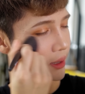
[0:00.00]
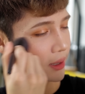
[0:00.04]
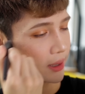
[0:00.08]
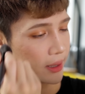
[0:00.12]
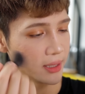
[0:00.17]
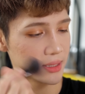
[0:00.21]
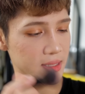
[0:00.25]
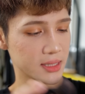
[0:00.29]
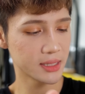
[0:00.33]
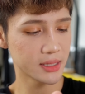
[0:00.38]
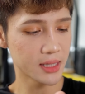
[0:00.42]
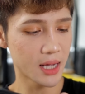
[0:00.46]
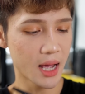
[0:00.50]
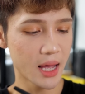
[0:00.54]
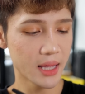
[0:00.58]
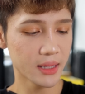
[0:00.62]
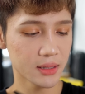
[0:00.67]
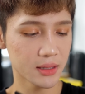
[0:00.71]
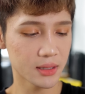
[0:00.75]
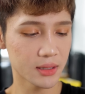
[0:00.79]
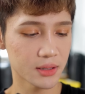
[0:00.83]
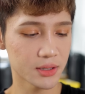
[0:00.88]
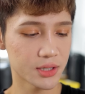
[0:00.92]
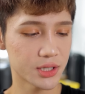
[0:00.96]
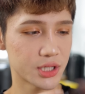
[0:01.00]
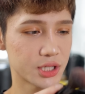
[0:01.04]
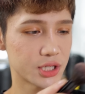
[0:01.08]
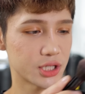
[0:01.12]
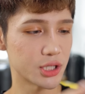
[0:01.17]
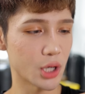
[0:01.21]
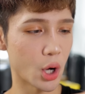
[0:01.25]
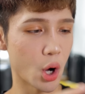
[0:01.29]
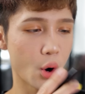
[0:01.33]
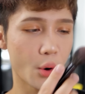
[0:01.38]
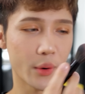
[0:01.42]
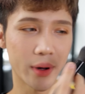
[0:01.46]
It's not
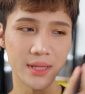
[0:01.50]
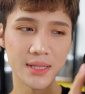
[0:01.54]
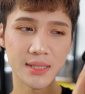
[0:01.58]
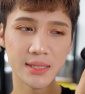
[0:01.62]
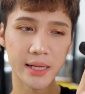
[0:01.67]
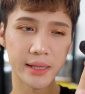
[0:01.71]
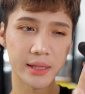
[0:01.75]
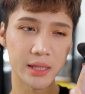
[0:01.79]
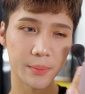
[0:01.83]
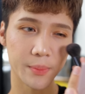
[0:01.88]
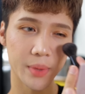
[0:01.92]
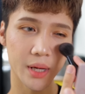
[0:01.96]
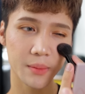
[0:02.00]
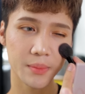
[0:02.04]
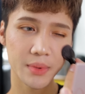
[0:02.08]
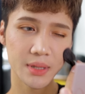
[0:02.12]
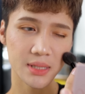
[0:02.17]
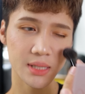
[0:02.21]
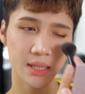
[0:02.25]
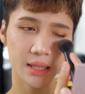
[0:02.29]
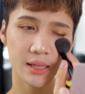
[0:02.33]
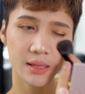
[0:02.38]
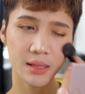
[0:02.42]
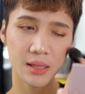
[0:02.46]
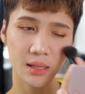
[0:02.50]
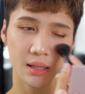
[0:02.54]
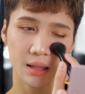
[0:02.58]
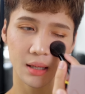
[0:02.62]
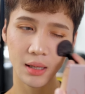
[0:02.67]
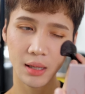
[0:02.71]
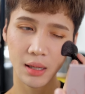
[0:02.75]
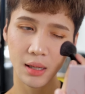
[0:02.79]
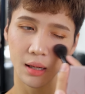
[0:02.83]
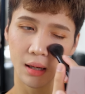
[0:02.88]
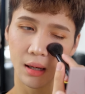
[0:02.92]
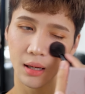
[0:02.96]
so insanely pigmented,
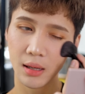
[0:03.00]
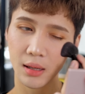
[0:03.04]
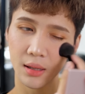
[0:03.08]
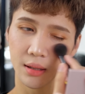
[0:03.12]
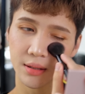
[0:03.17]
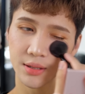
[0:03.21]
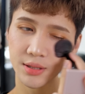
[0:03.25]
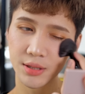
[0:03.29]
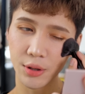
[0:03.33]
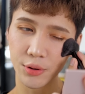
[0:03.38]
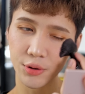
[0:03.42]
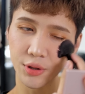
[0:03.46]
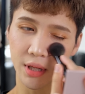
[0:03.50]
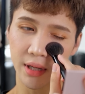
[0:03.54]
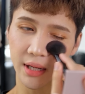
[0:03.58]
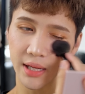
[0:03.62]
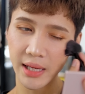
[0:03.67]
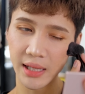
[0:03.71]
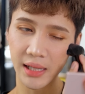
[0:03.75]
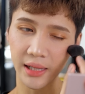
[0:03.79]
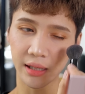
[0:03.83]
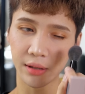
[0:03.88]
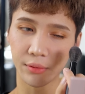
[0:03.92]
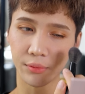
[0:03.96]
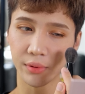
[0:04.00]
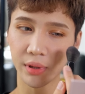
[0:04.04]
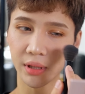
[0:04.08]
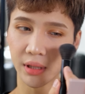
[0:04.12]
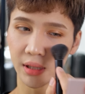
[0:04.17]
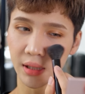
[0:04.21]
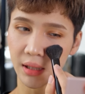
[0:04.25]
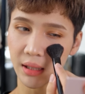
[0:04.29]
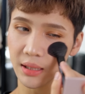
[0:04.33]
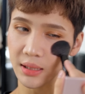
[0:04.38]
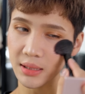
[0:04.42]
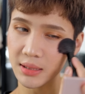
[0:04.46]
so you can get like a
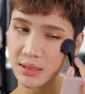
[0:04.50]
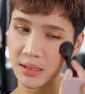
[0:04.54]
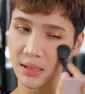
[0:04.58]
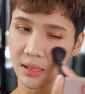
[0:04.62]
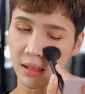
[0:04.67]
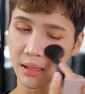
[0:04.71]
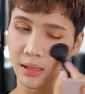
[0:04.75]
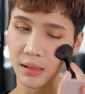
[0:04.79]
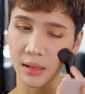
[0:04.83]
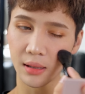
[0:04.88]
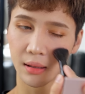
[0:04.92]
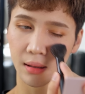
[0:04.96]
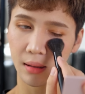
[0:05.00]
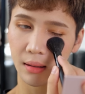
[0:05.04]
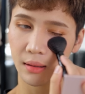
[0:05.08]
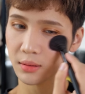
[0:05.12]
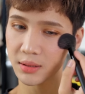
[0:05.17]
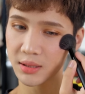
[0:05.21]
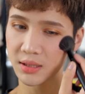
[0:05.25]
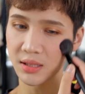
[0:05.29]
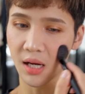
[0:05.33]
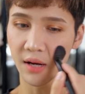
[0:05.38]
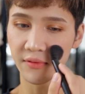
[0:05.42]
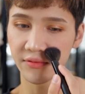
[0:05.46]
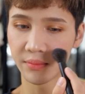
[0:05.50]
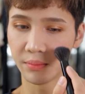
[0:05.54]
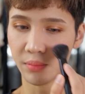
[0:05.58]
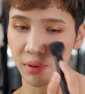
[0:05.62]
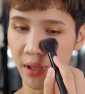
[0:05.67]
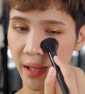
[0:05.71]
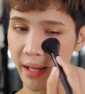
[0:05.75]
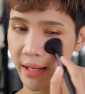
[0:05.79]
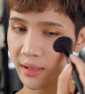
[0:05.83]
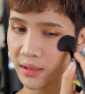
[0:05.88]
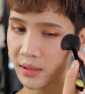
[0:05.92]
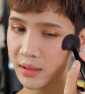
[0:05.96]
really easy soft
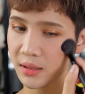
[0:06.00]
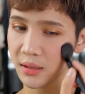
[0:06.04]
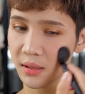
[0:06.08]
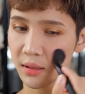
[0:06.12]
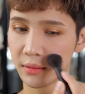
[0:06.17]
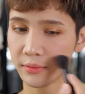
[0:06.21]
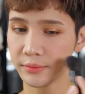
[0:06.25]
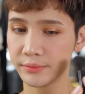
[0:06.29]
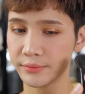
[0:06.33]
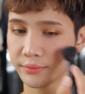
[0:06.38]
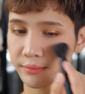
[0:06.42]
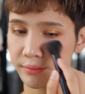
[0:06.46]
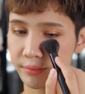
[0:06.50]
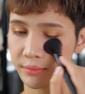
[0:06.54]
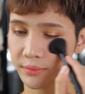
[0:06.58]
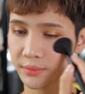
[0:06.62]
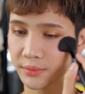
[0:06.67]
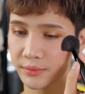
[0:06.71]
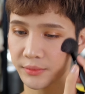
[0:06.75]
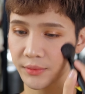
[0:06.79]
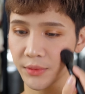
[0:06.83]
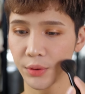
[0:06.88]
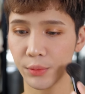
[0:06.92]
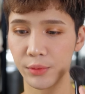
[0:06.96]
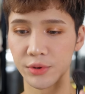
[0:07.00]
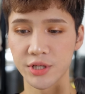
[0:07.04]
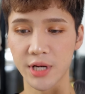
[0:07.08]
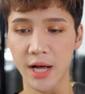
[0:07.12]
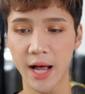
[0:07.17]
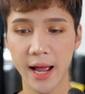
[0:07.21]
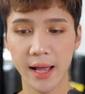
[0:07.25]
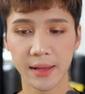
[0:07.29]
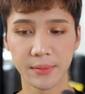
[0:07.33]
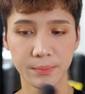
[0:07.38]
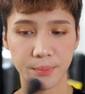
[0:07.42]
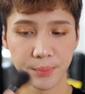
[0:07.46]
blend, which
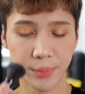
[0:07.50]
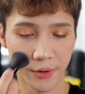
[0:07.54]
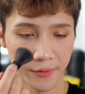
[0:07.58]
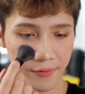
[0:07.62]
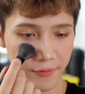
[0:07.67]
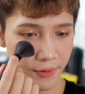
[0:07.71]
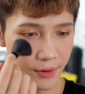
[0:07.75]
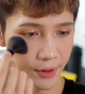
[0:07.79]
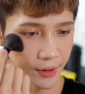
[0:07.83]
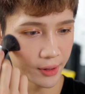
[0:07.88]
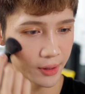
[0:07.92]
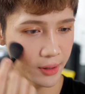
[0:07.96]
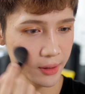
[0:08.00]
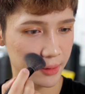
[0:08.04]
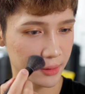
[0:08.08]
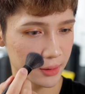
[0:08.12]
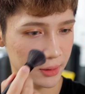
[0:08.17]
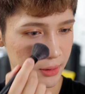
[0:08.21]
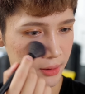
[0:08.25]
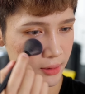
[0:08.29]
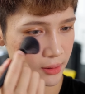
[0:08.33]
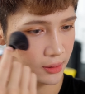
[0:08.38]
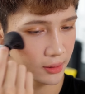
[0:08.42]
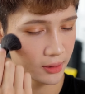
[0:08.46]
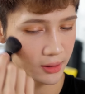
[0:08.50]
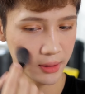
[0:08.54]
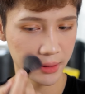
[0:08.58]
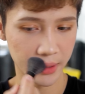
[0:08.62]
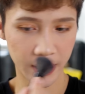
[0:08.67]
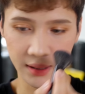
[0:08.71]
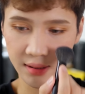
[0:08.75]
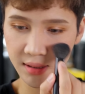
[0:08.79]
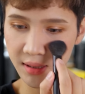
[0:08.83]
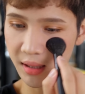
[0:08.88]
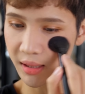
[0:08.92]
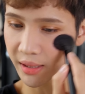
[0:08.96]
I prefer.
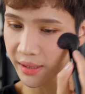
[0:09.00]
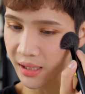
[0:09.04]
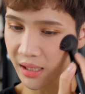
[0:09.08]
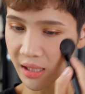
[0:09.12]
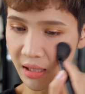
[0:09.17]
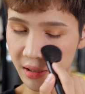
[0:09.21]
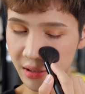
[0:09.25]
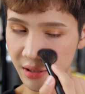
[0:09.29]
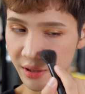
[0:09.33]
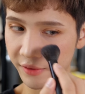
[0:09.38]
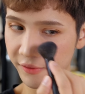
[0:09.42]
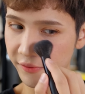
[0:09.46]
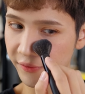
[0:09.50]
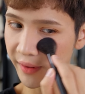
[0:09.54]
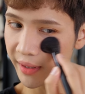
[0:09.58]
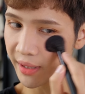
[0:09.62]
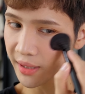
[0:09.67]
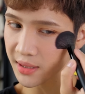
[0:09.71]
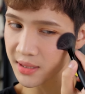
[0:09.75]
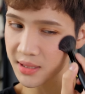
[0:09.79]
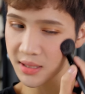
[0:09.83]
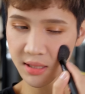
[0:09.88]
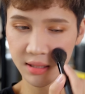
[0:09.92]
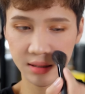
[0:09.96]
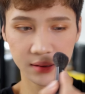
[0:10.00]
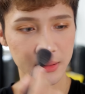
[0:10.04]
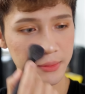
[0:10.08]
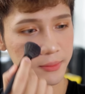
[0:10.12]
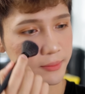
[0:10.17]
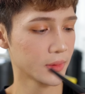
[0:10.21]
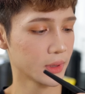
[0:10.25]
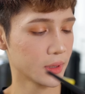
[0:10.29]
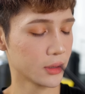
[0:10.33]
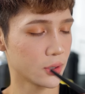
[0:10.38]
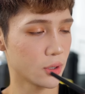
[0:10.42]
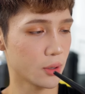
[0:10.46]
It's not like in your face.
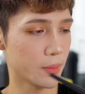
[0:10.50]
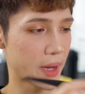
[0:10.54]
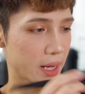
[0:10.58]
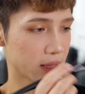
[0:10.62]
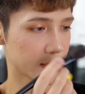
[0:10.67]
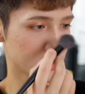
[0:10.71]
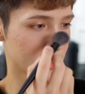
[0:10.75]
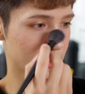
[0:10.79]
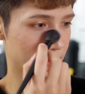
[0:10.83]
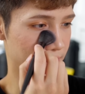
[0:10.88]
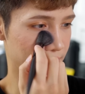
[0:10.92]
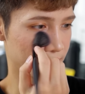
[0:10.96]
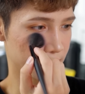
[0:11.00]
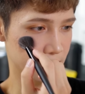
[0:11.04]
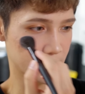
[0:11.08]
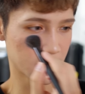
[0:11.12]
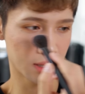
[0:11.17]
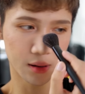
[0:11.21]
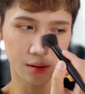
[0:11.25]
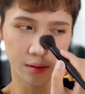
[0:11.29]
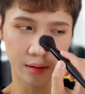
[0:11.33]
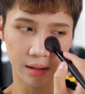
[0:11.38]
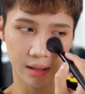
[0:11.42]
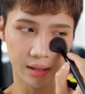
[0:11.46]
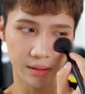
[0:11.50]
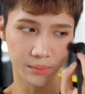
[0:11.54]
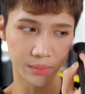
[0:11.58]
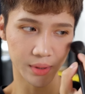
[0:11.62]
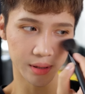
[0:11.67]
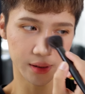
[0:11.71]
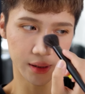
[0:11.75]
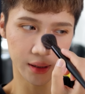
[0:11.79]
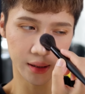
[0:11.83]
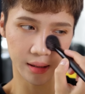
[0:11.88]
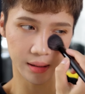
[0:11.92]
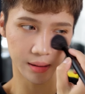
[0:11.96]
Go back to the first color, kind of
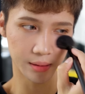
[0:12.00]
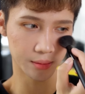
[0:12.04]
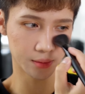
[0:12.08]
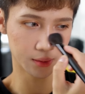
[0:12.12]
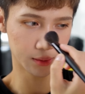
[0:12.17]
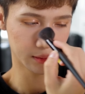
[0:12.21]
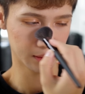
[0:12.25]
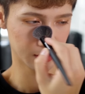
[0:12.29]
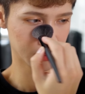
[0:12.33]
blend that out.